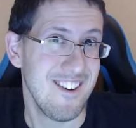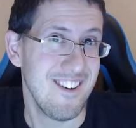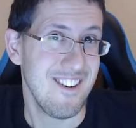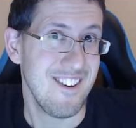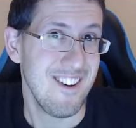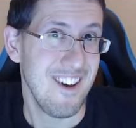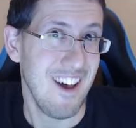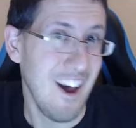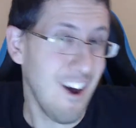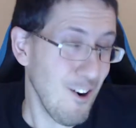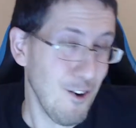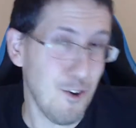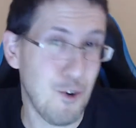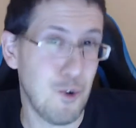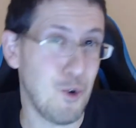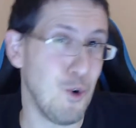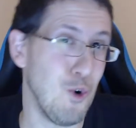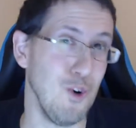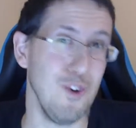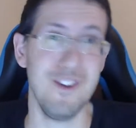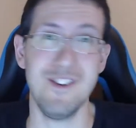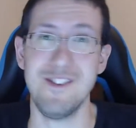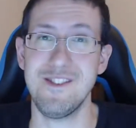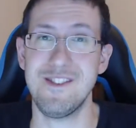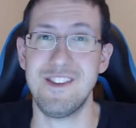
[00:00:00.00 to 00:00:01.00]
How
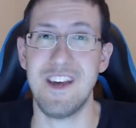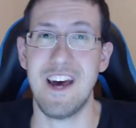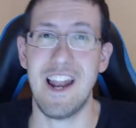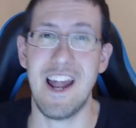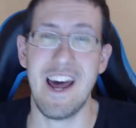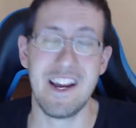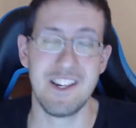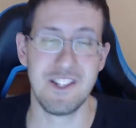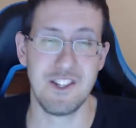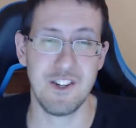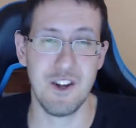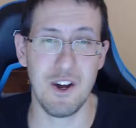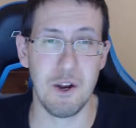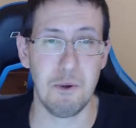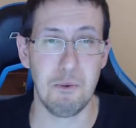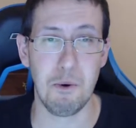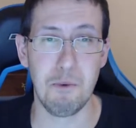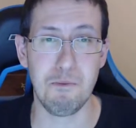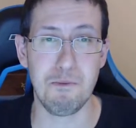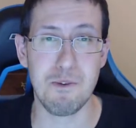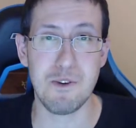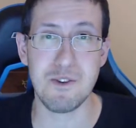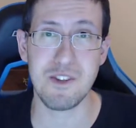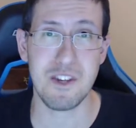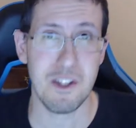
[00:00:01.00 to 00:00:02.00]
cool is that? I actually know how to put
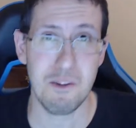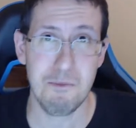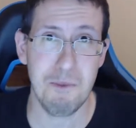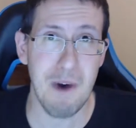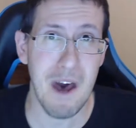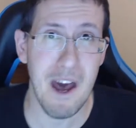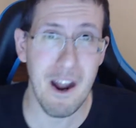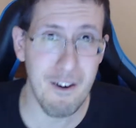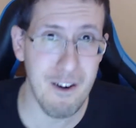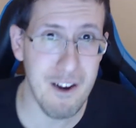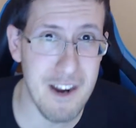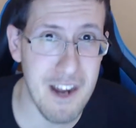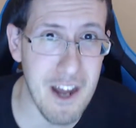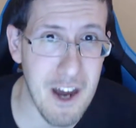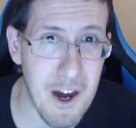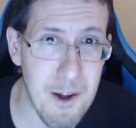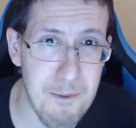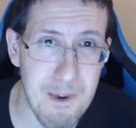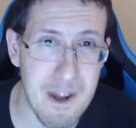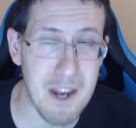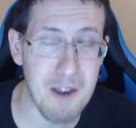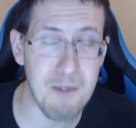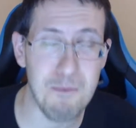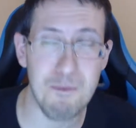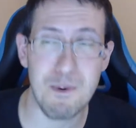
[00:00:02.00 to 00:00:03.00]
music in the background now, and
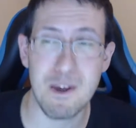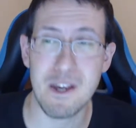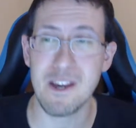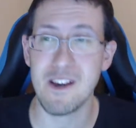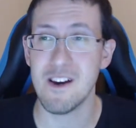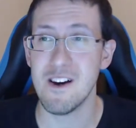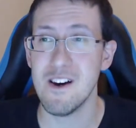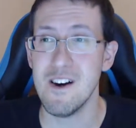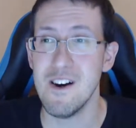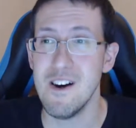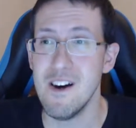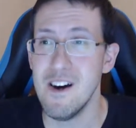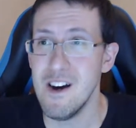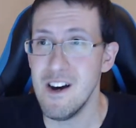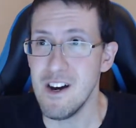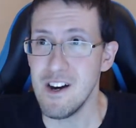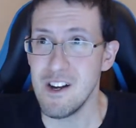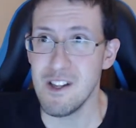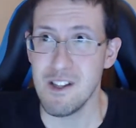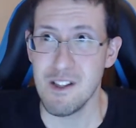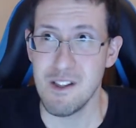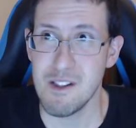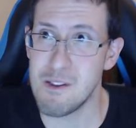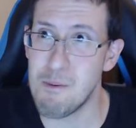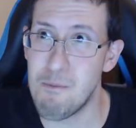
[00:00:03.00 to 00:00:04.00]
man, it'd be
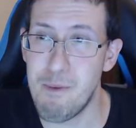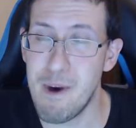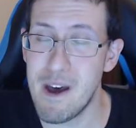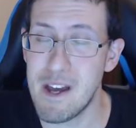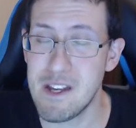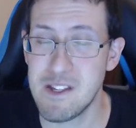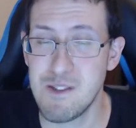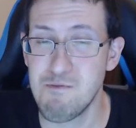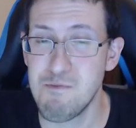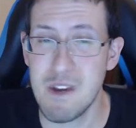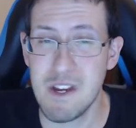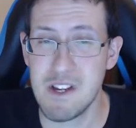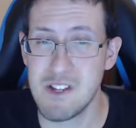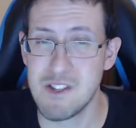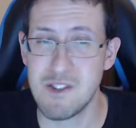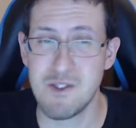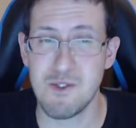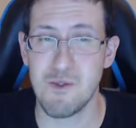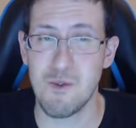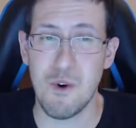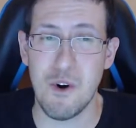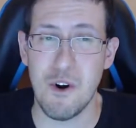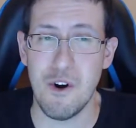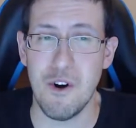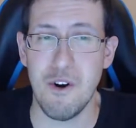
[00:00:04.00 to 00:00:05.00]
the best mix in the
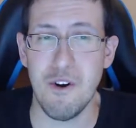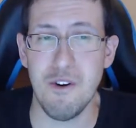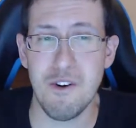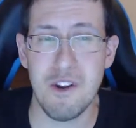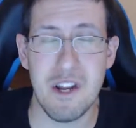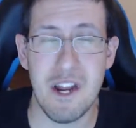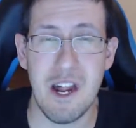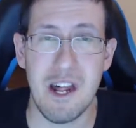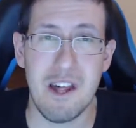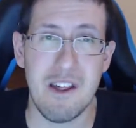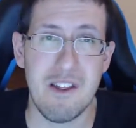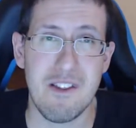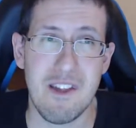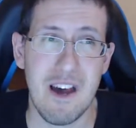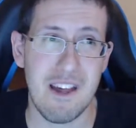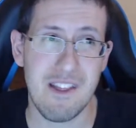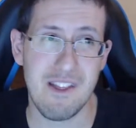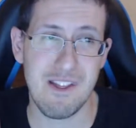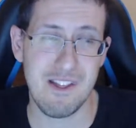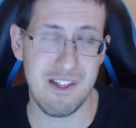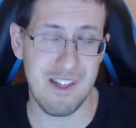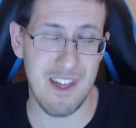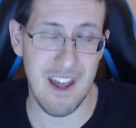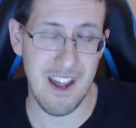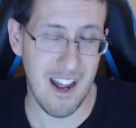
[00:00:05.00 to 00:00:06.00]
world, and I, I
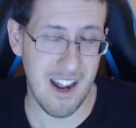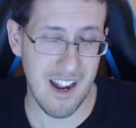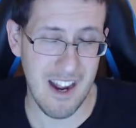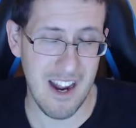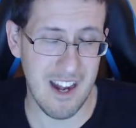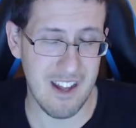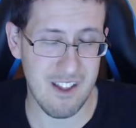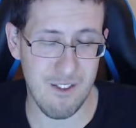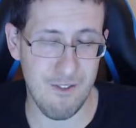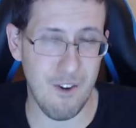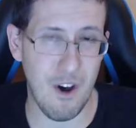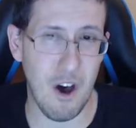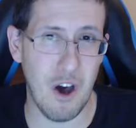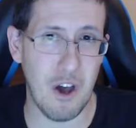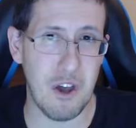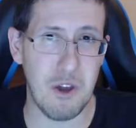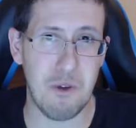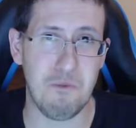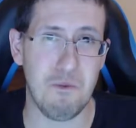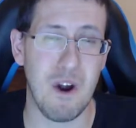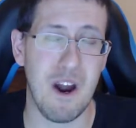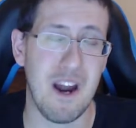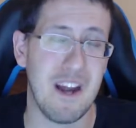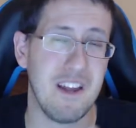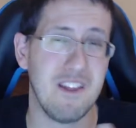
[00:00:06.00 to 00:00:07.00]
think I got the
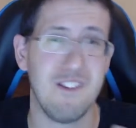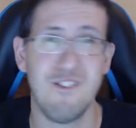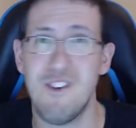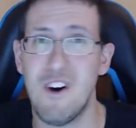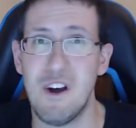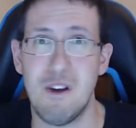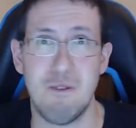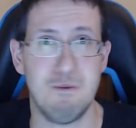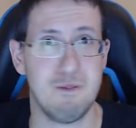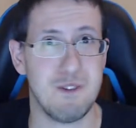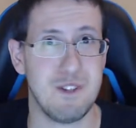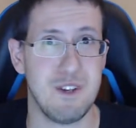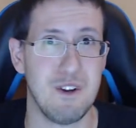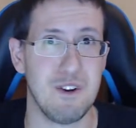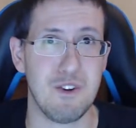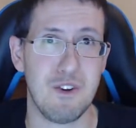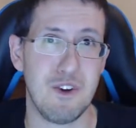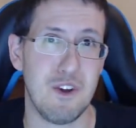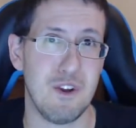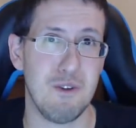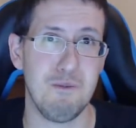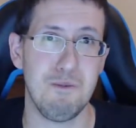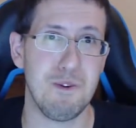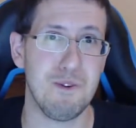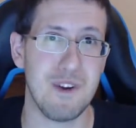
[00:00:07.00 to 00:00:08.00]
volume right. The volume sounded
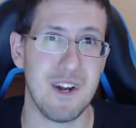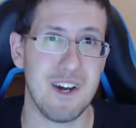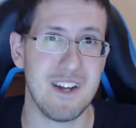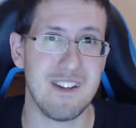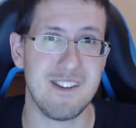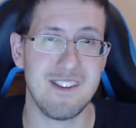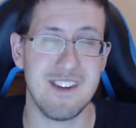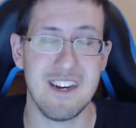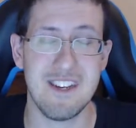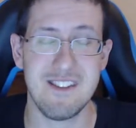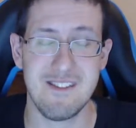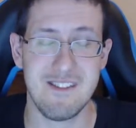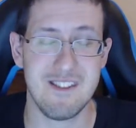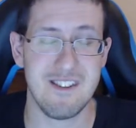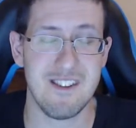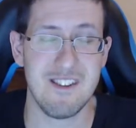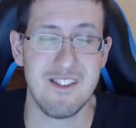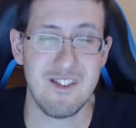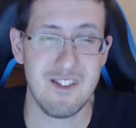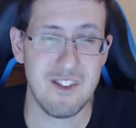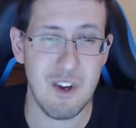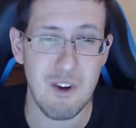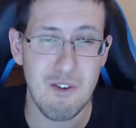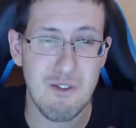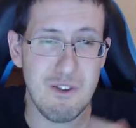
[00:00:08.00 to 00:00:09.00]
good to me when I tested it,
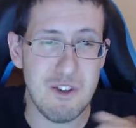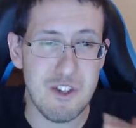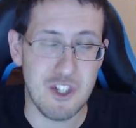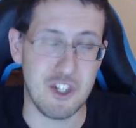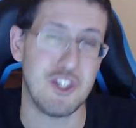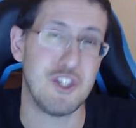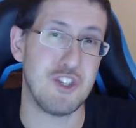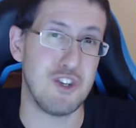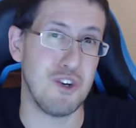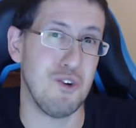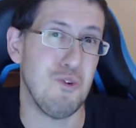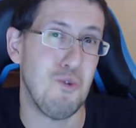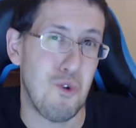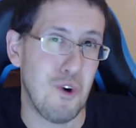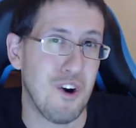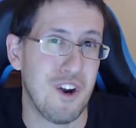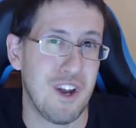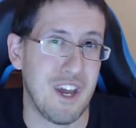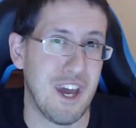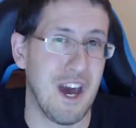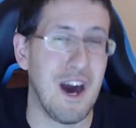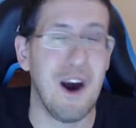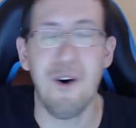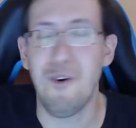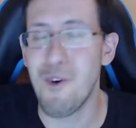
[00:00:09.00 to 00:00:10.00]
so this should
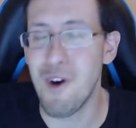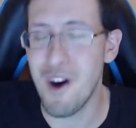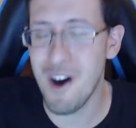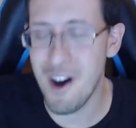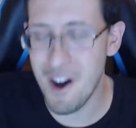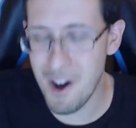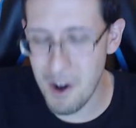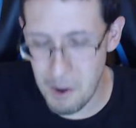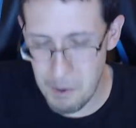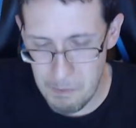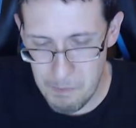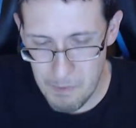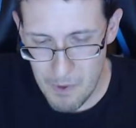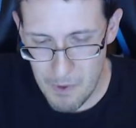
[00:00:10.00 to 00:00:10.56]
work out well.